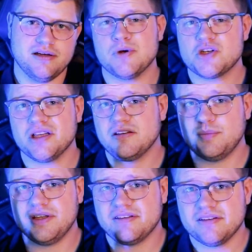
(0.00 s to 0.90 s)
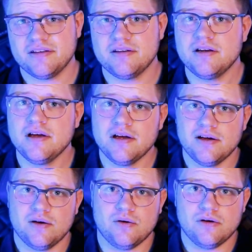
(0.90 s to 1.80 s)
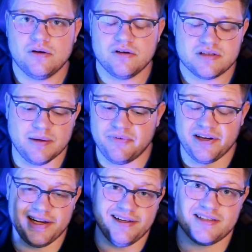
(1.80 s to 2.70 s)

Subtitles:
camera shutter button or something